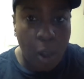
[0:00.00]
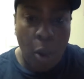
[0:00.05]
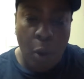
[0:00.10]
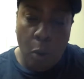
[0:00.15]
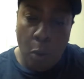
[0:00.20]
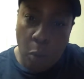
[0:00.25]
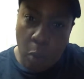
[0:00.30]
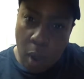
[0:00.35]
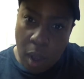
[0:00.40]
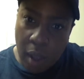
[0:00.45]

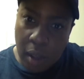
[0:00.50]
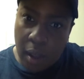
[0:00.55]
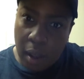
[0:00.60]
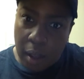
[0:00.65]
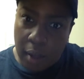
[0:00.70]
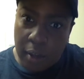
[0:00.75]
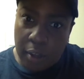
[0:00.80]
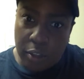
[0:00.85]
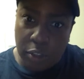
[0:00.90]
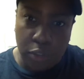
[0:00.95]
What
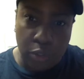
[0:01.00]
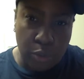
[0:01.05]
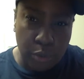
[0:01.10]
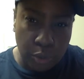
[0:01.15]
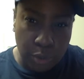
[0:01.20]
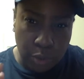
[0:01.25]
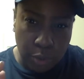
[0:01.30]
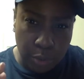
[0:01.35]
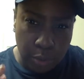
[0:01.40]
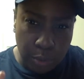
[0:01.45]
colors do
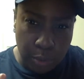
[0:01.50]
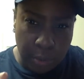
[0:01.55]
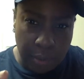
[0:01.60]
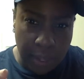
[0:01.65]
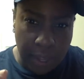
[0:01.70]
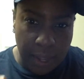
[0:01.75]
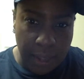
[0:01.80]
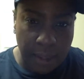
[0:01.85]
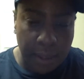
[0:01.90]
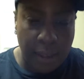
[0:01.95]
you
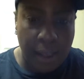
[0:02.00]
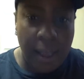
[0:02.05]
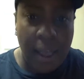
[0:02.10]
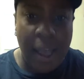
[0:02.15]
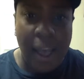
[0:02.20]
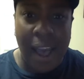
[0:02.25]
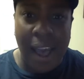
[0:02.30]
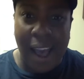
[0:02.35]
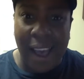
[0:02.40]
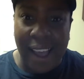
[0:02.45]
think
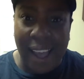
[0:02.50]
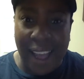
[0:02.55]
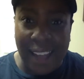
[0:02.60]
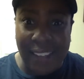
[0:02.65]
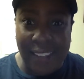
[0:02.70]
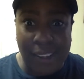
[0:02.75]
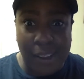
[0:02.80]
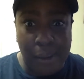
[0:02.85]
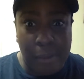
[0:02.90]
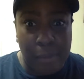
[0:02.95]
I had
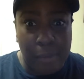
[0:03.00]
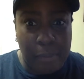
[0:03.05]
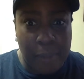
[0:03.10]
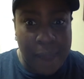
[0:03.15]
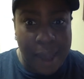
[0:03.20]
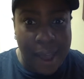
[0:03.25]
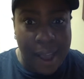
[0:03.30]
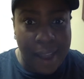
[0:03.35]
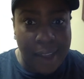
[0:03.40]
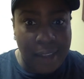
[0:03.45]
to
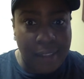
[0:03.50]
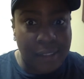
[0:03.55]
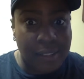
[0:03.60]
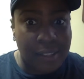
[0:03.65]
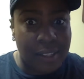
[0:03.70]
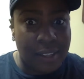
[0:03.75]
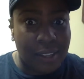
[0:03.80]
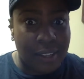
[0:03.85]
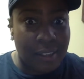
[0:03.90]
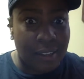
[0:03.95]
combine to
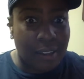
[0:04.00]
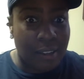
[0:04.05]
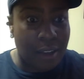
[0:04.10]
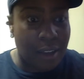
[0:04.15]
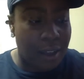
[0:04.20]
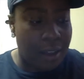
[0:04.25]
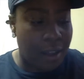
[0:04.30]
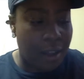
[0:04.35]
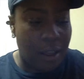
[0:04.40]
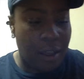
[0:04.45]
get the
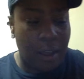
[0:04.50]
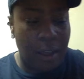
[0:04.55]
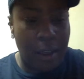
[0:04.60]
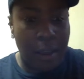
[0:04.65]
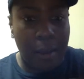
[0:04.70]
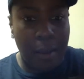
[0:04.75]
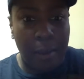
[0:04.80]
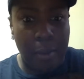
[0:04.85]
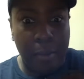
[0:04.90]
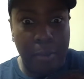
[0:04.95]
color
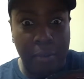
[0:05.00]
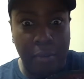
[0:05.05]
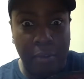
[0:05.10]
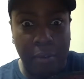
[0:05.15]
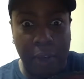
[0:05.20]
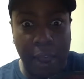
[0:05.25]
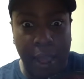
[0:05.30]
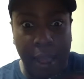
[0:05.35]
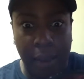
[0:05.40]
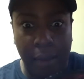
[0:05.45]

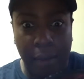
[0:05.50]
brown?